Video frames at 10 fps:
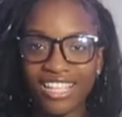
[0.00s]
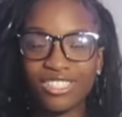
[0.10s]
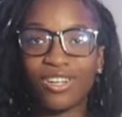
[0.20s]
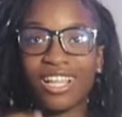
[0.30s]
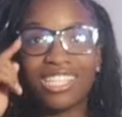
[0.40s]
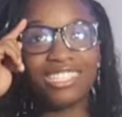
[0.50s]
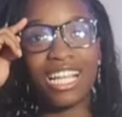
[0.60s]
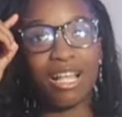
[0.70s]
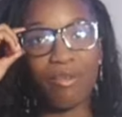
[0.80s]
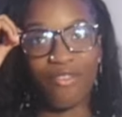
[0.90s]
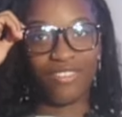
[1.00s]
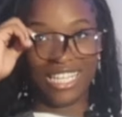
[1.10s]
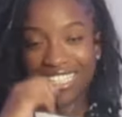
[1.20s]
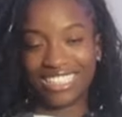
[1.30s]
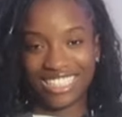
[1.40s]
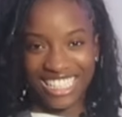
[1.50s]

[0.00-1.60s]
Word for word: So glasses gotta come out for this.